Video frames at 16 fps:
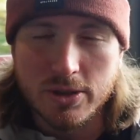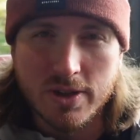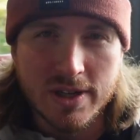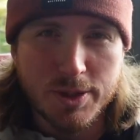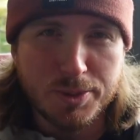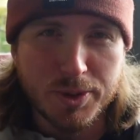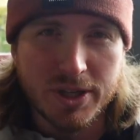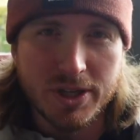
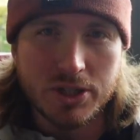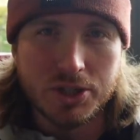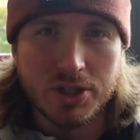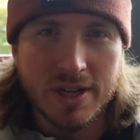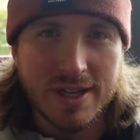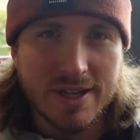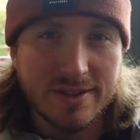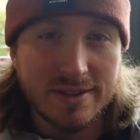
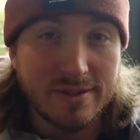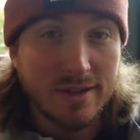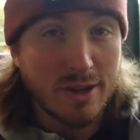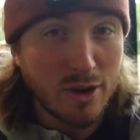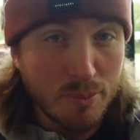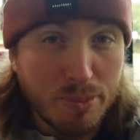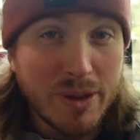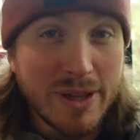transportation is
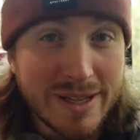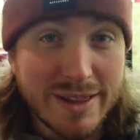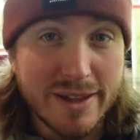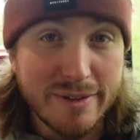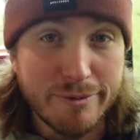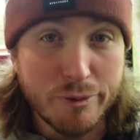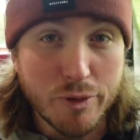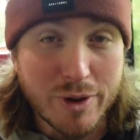
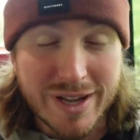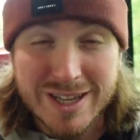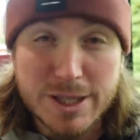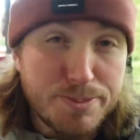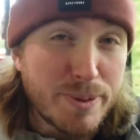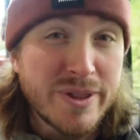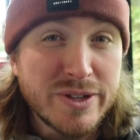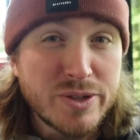completely free.
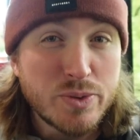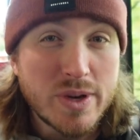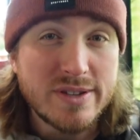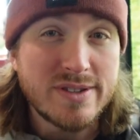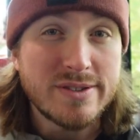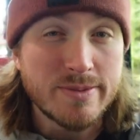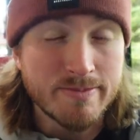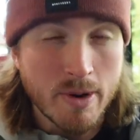It's been this way
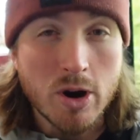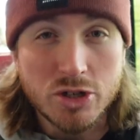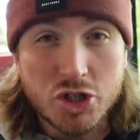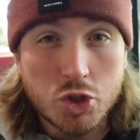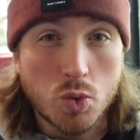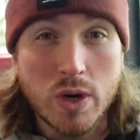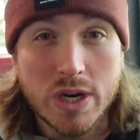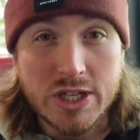since
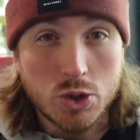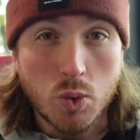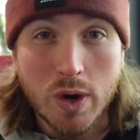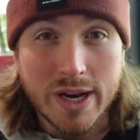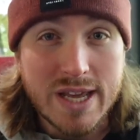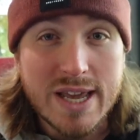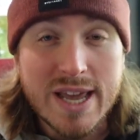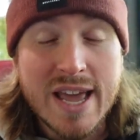March twenty
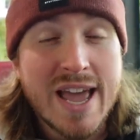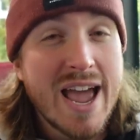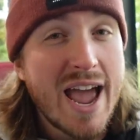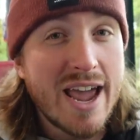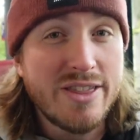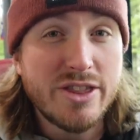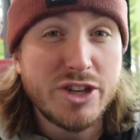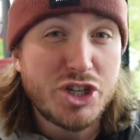twenty,
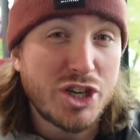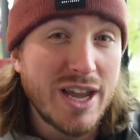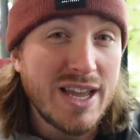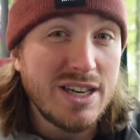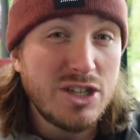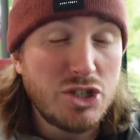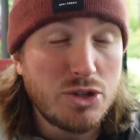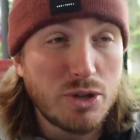and the
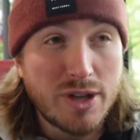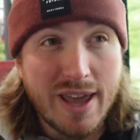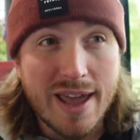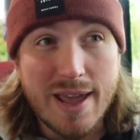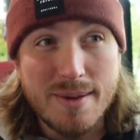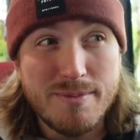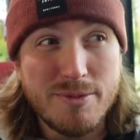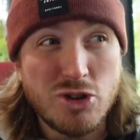change
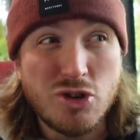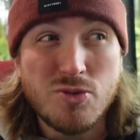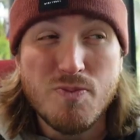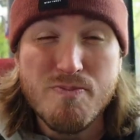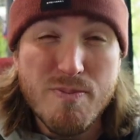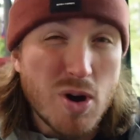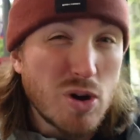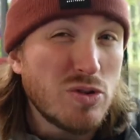came
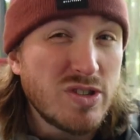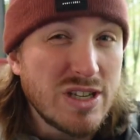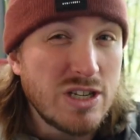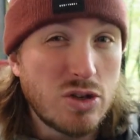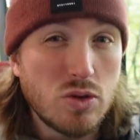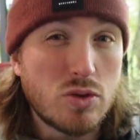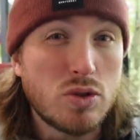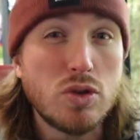mostly
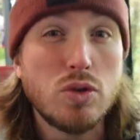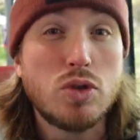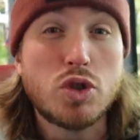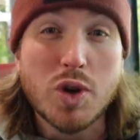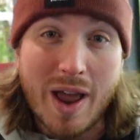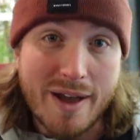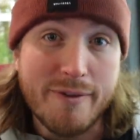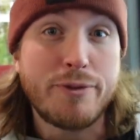due to
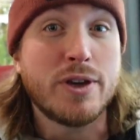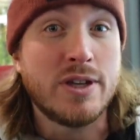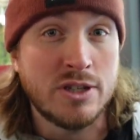traffic